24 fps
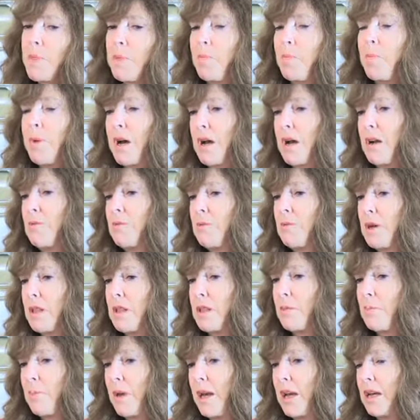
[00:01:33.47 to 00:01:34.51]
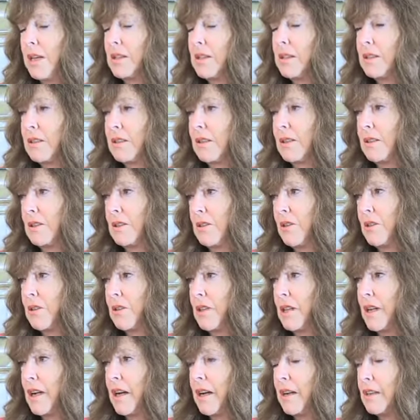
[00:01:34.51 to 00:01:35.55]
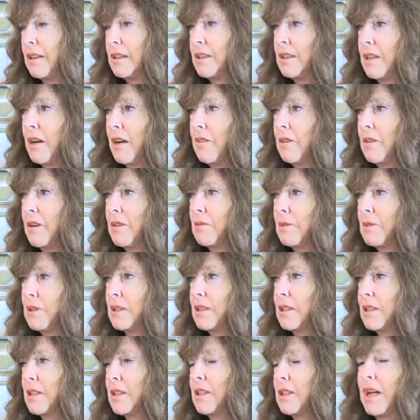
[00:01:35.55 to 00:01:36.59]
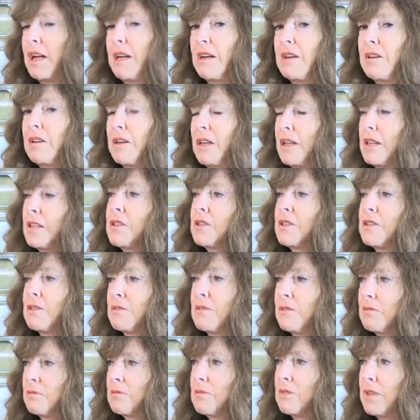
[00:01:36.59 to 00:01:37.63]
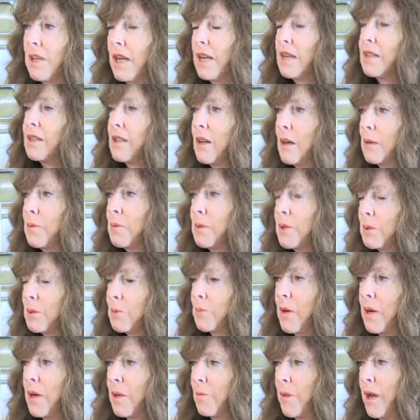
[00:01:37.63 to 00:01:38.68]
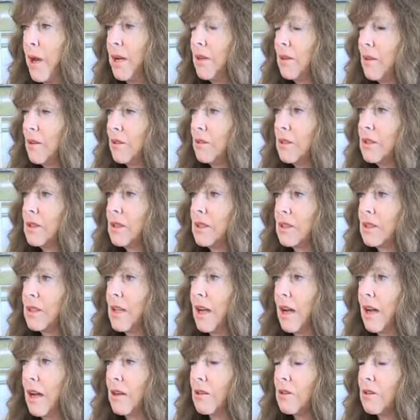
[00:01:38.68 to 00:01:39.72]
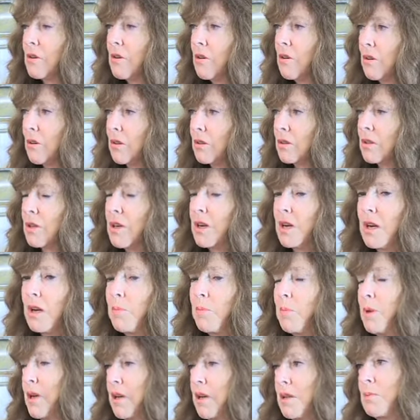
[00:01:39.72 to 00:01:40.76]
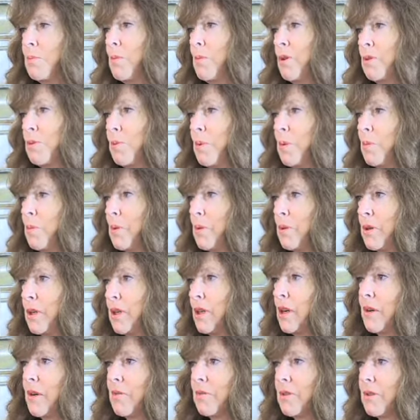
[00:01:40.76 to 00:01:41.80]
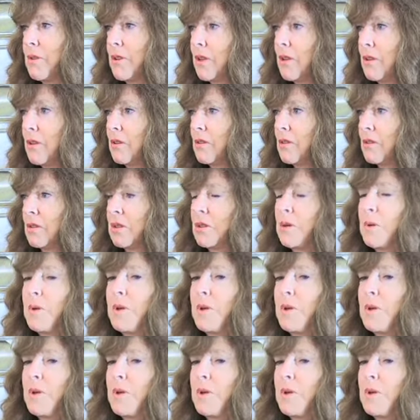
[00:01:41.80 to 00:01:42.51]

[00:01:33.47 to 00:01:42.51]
But what the banks early on discovered was that they could issue 10 times as many banknotes as they had gold, because most people wouldn't come for their gold.